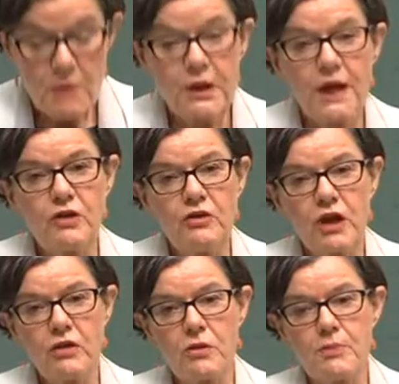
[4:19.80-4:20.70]
But having
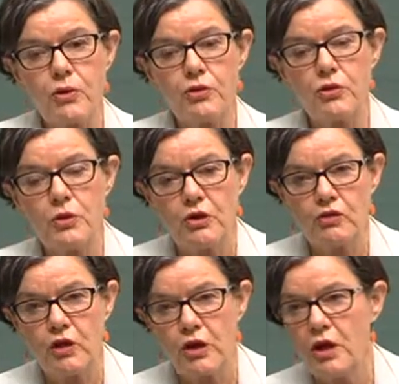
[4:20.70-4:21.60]
done the report, the
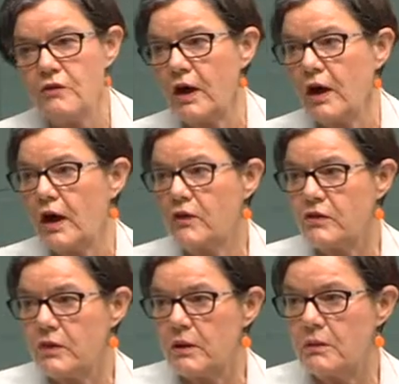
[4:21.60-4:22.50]
work's not over.
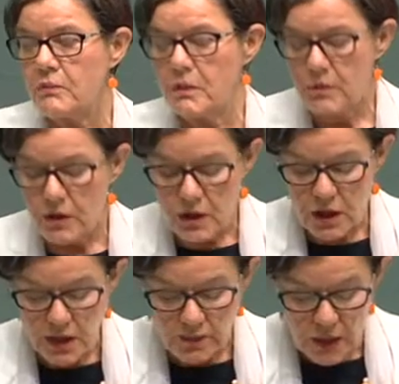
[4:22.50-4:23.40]
As the
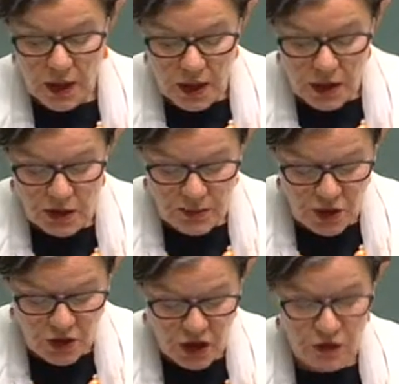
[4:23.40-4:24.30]
member, the
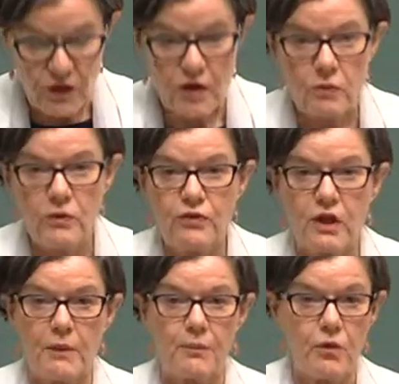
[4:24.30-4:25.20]
deputy chair said,
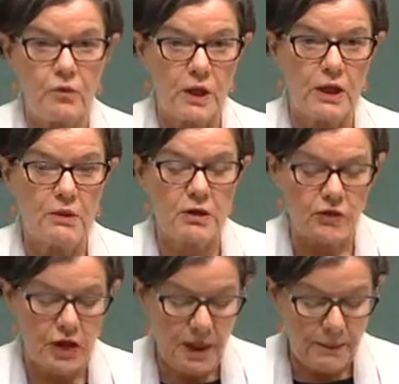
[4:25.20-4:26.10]
we recommend
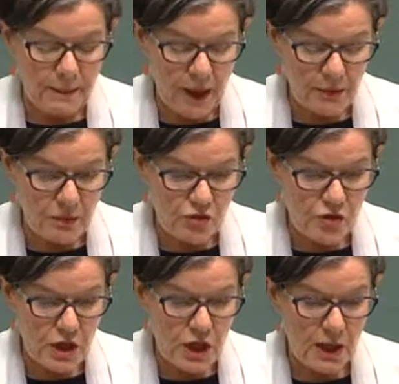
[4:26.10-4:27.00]
setting up a
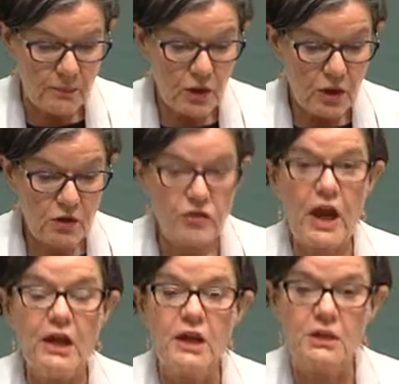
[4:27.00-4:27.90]
parliamentary
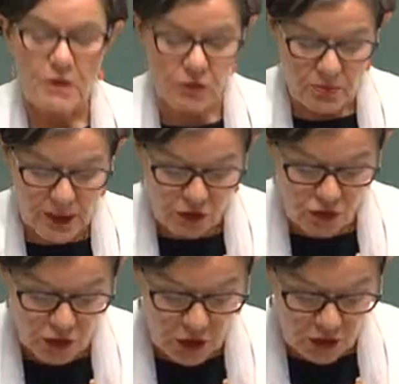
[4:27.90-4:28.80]
standing committee to make
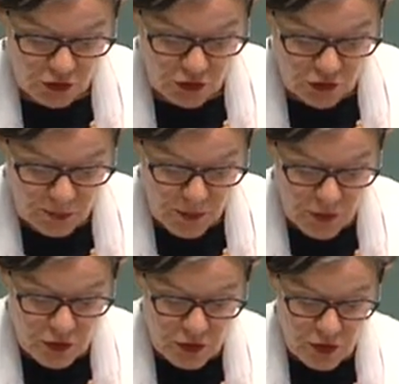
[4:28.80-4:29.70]
sure it gets
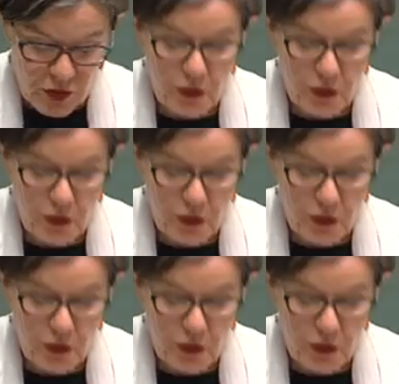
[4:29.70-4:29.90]
supported.